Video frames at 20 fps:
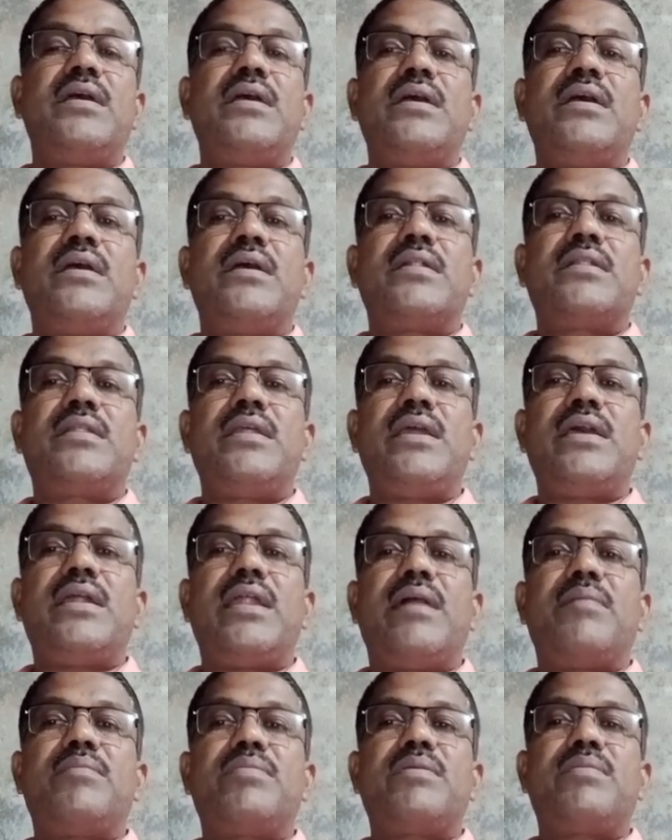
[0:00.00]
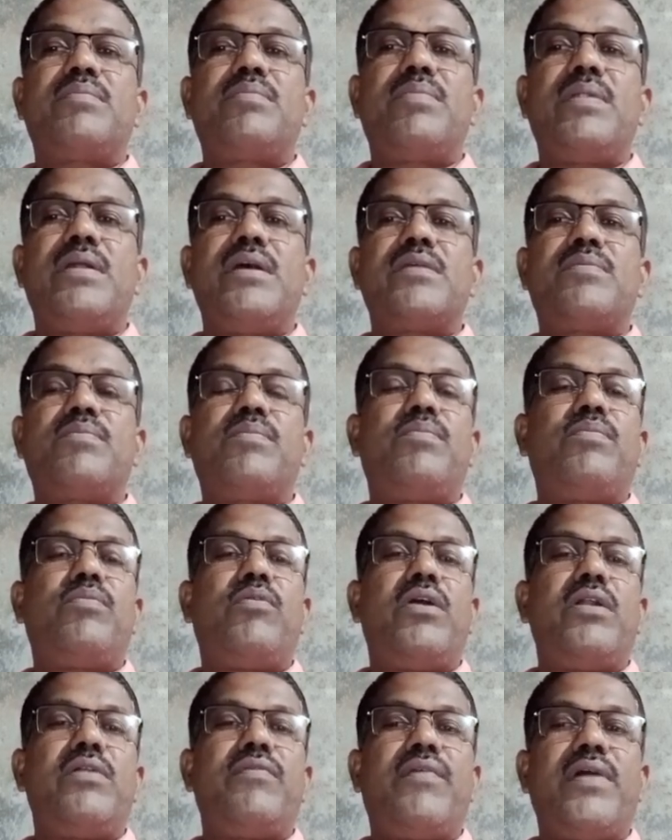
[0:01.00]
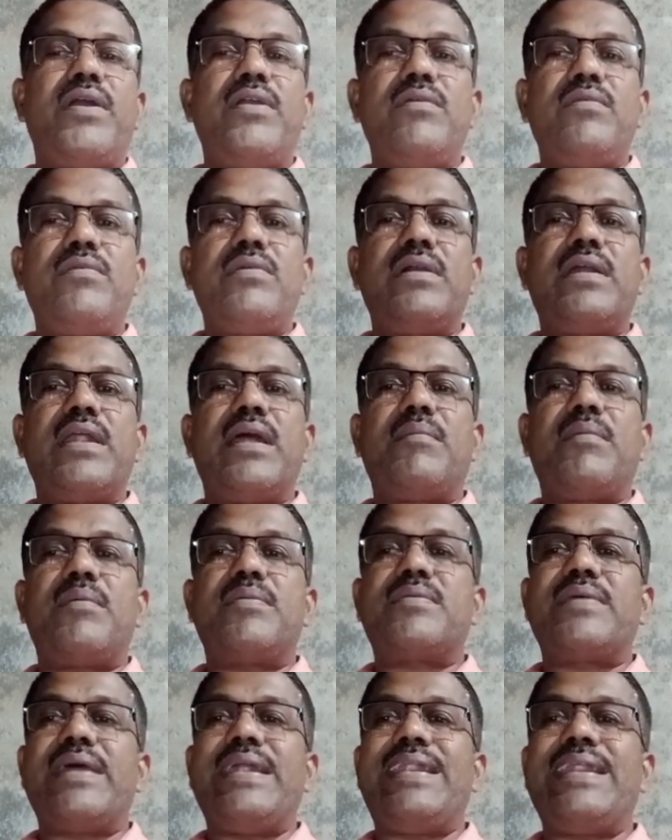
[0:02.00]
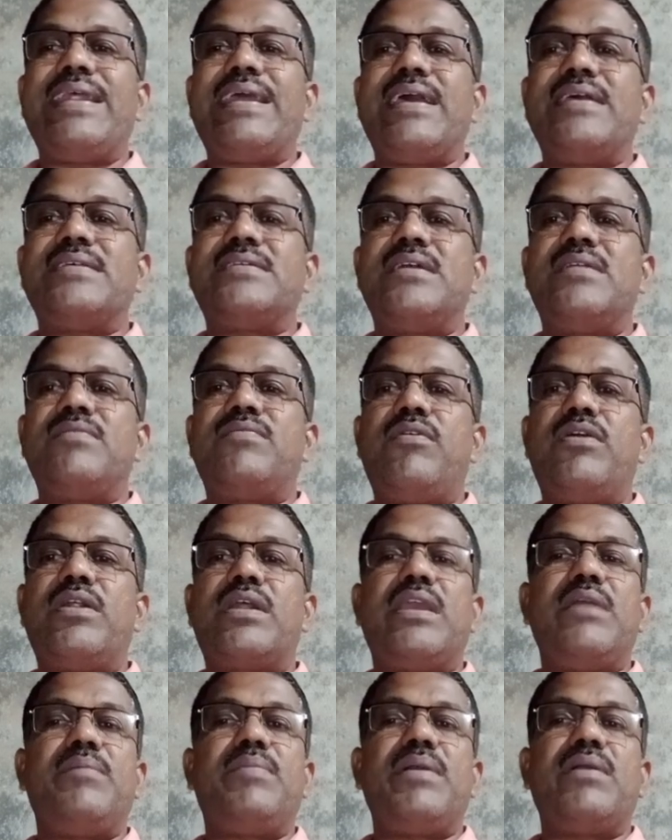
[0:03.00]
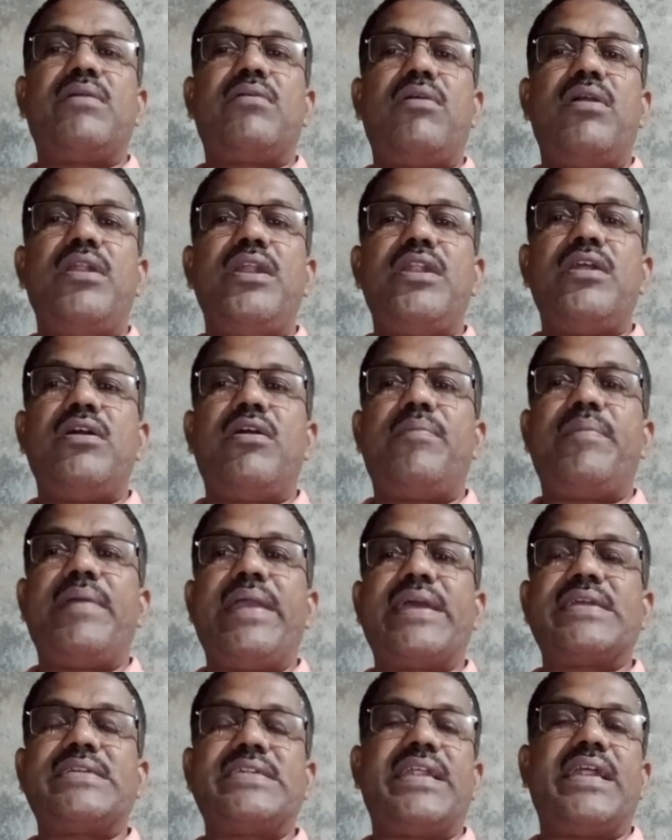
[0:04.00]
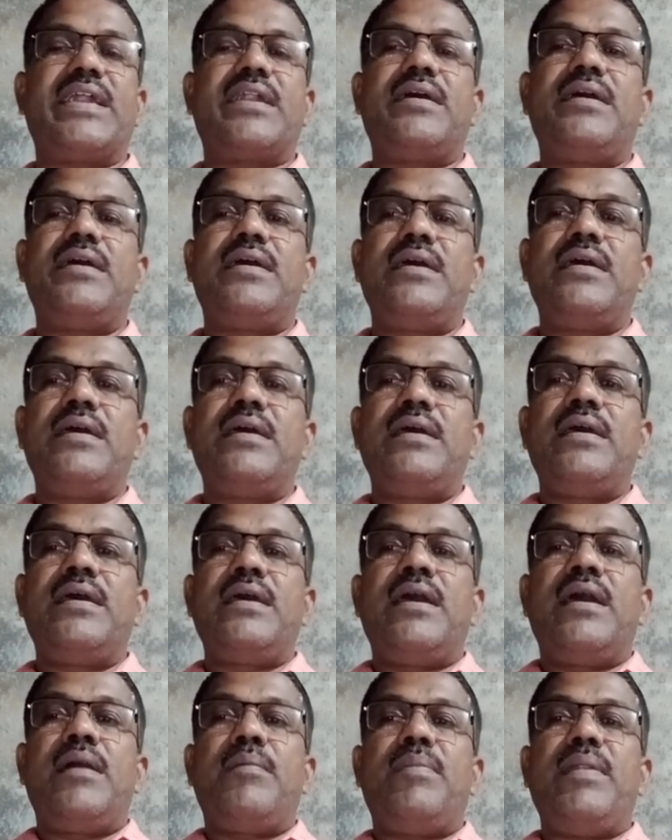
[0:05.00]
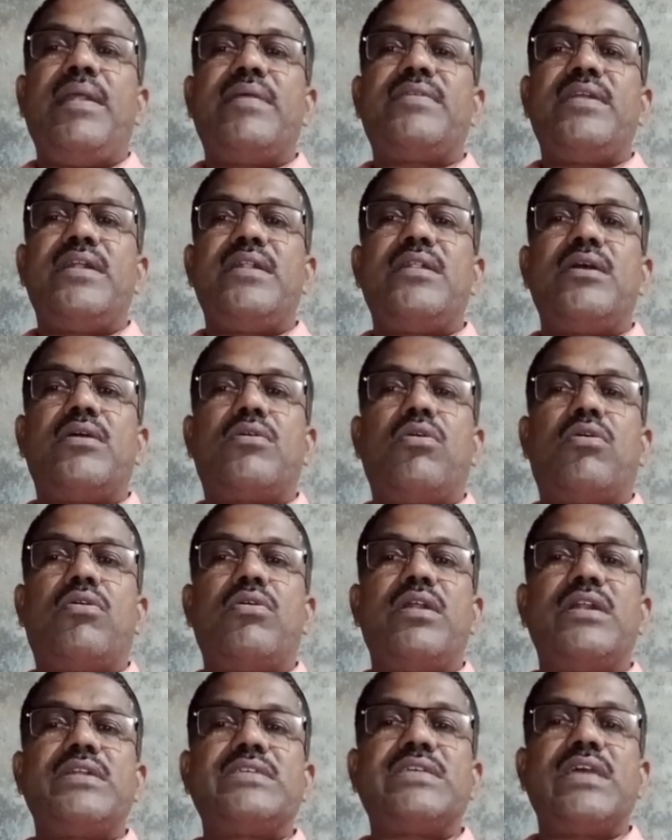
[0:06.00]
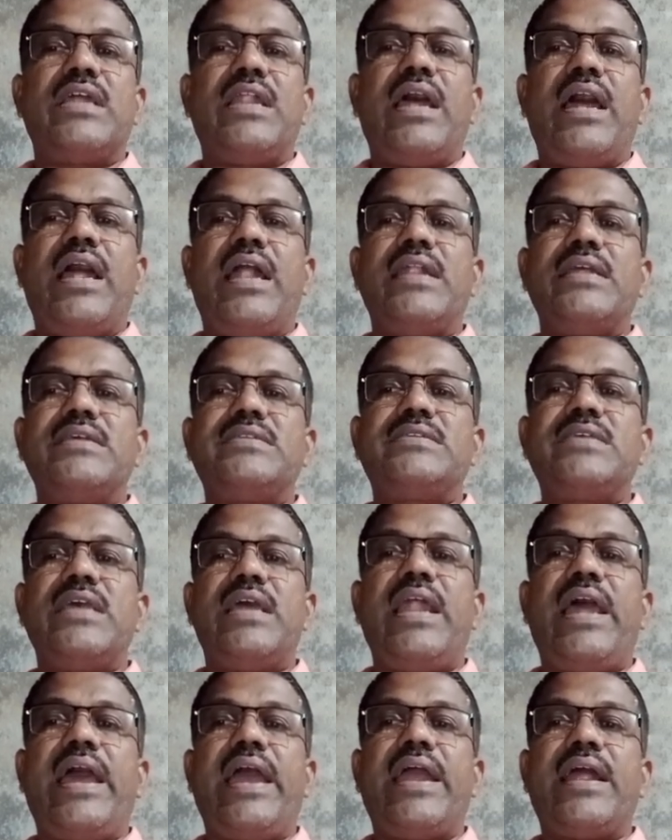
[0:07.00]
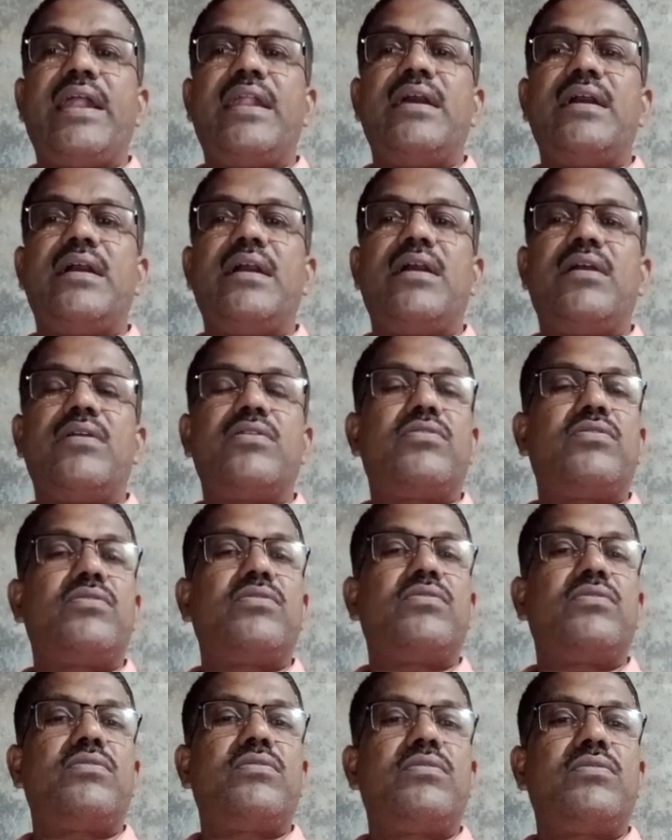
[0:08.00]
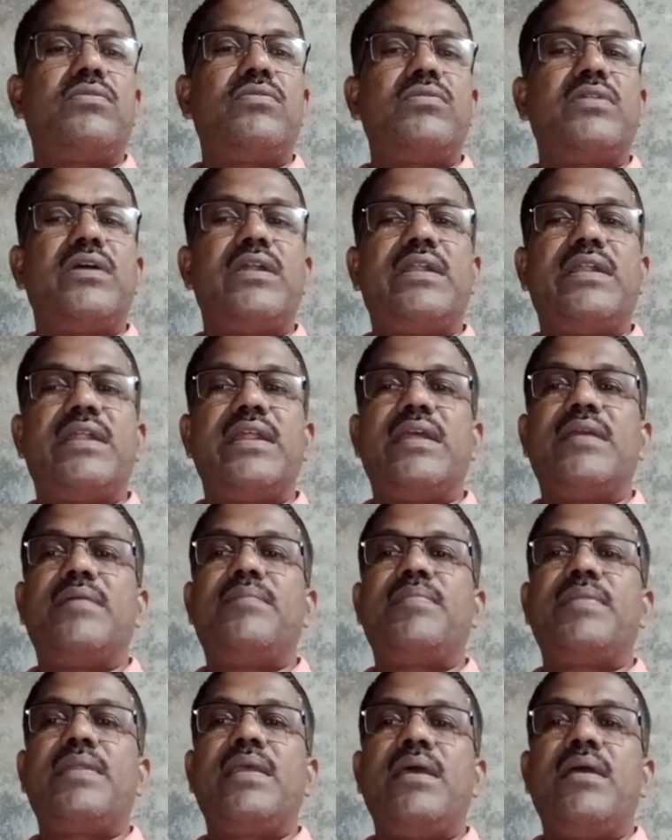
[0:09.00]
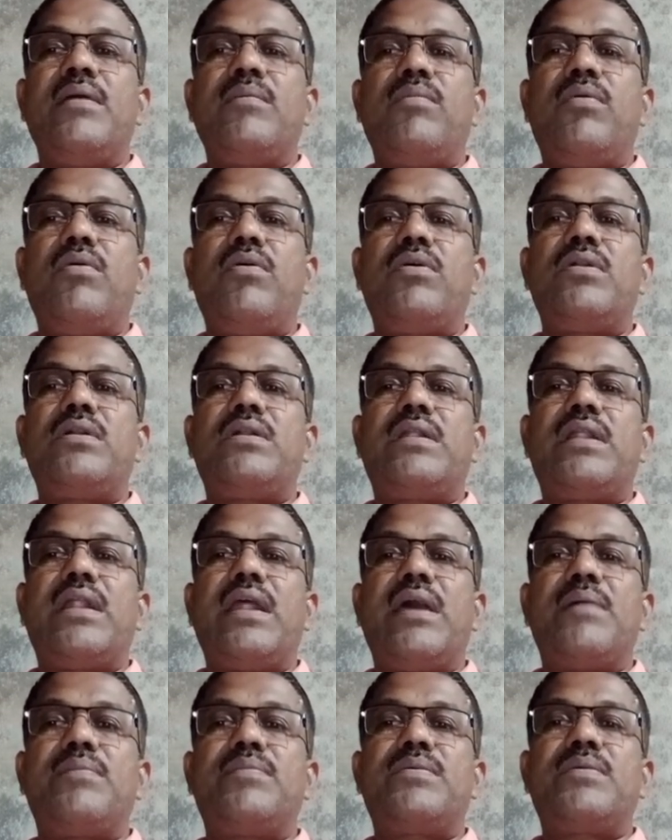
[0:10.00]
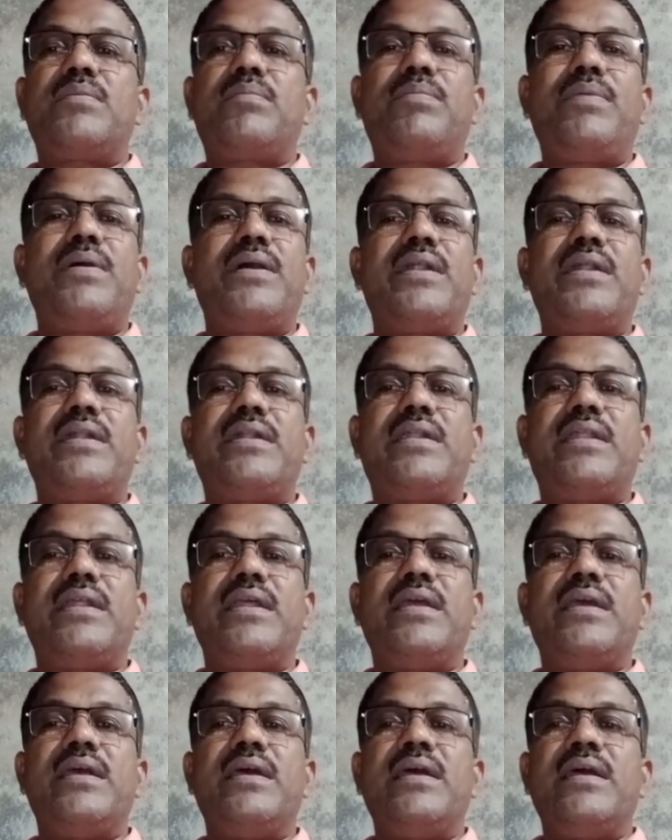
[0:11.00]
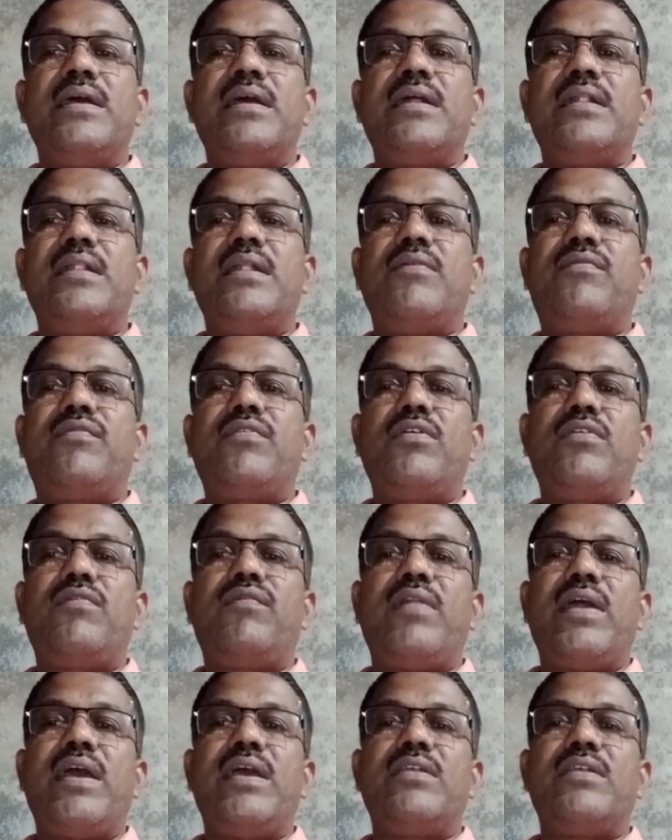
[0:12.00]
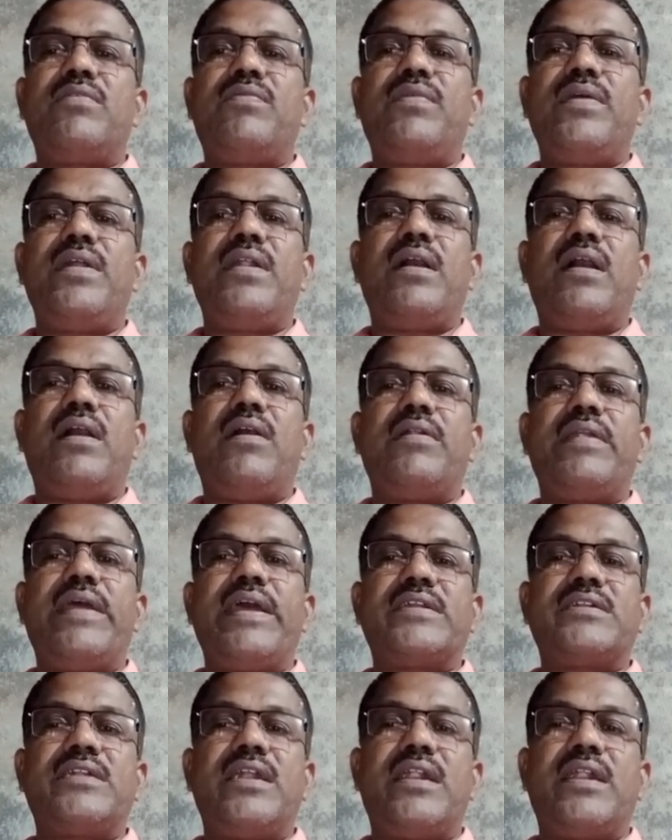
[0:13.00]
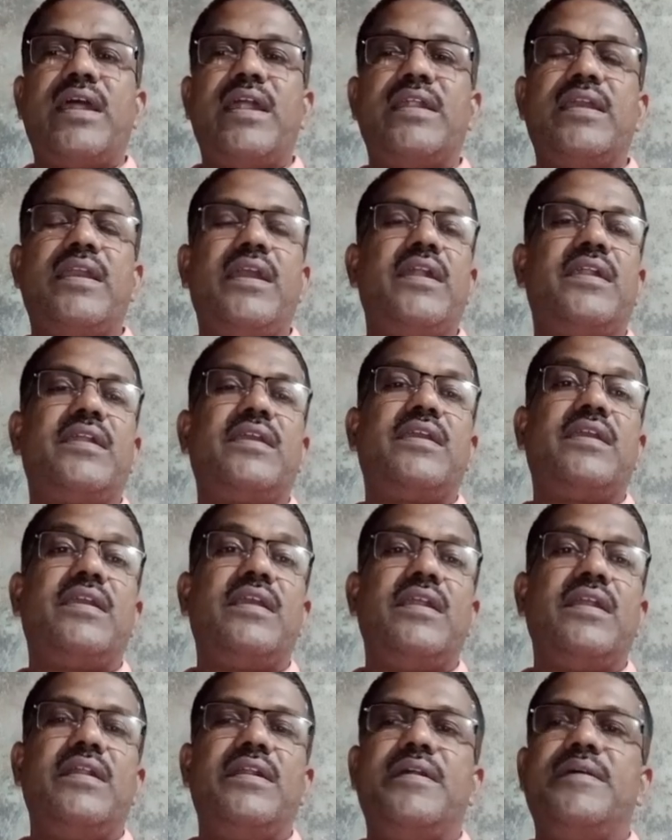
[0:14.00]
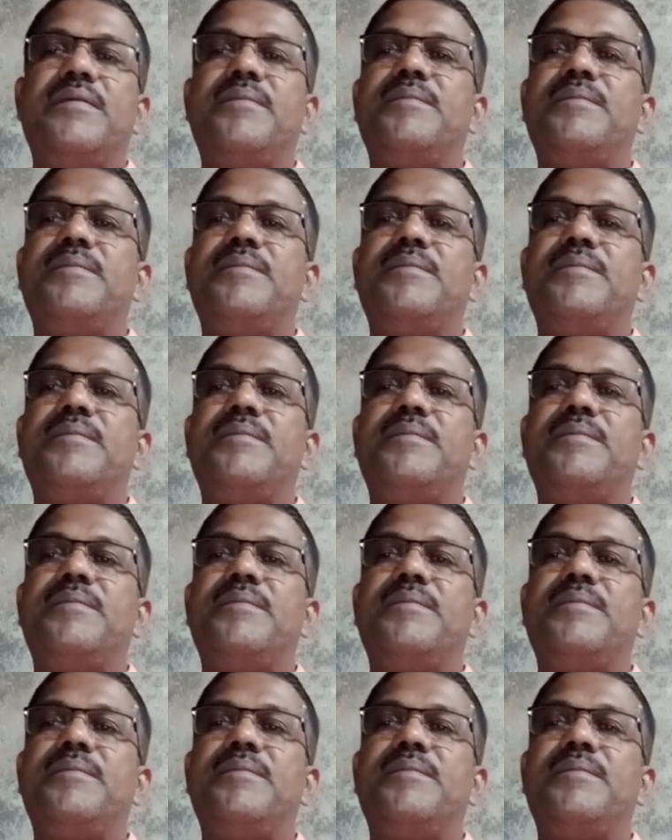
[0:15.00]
3 grams plus 0.5 gram of citric acid for keeping quality of extract. Place it in the coconut shell and shell hanged to the tree. 4 traps per tree. The fruit flies feed on extract and get killed.